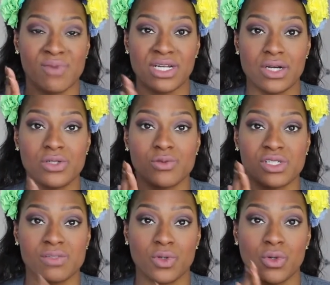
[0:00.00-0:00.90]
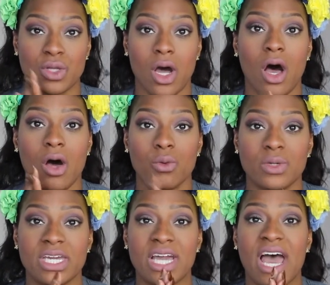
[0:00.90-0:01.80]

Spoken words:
my nose was smooth all week.